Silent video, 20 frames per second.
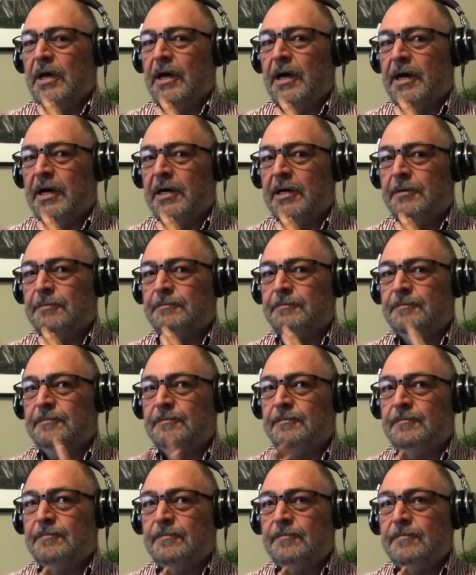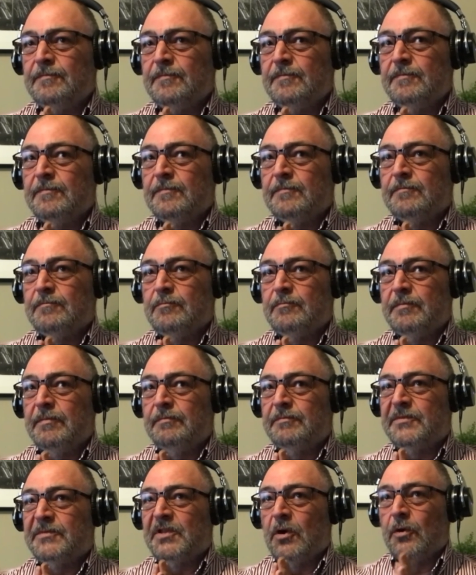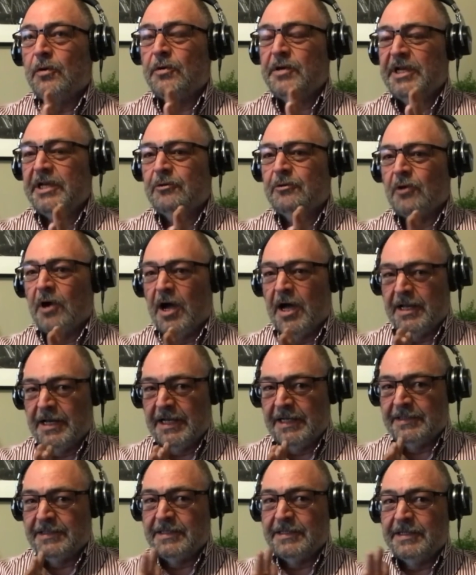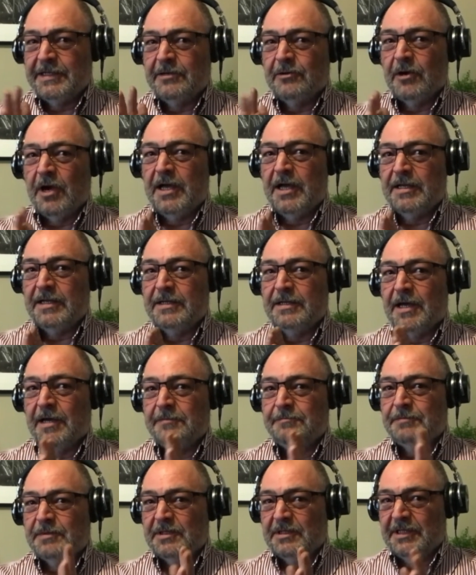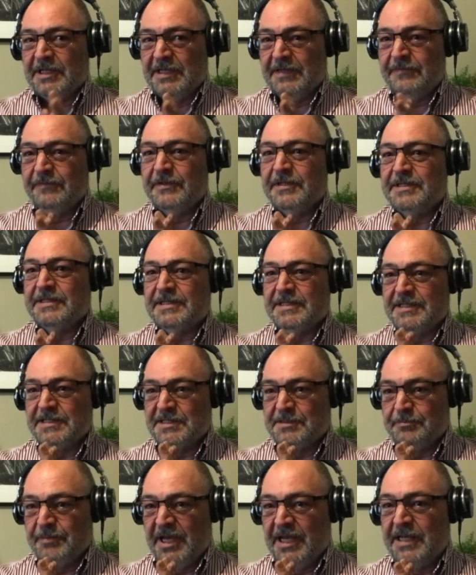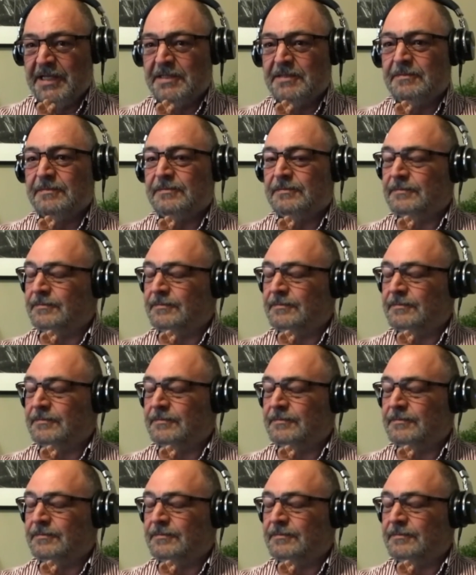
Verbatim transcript: um, Tony Grott, Anthony Grott, I believe, is his main